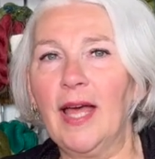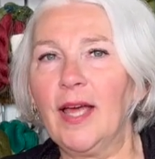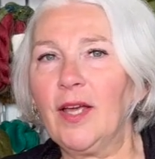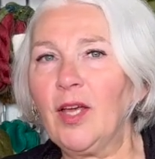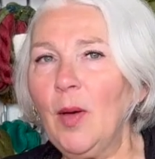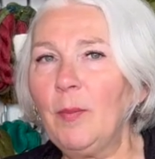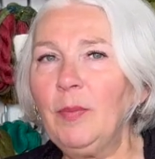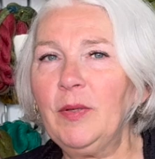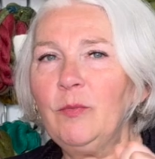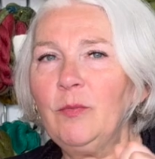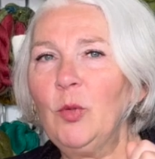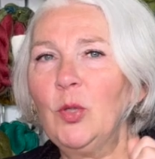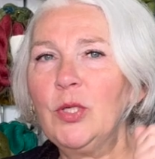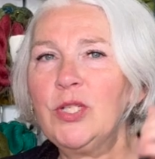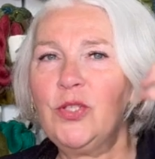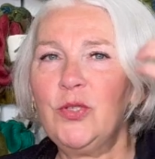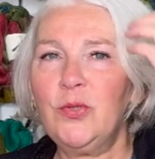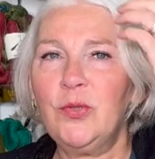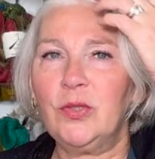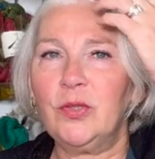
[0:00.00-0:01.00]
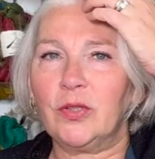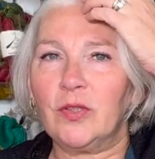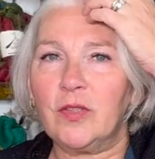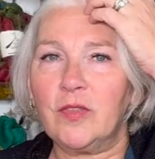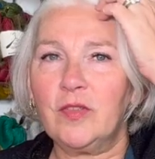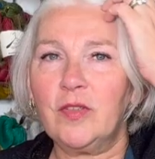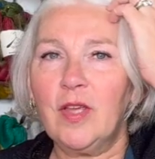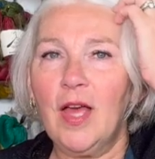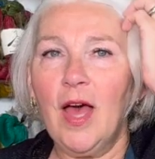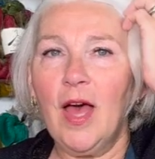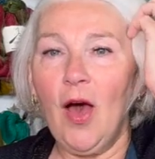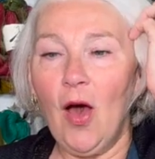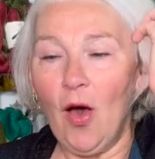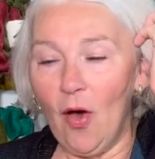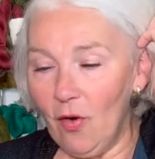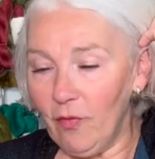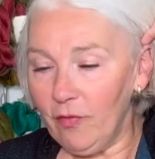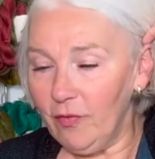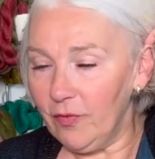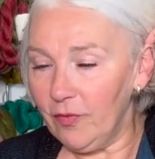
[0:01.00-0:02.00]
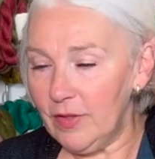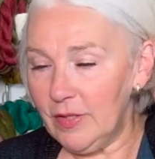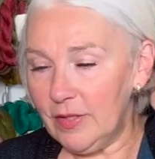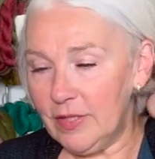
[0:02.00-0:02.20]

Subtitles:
a couple of more doodles of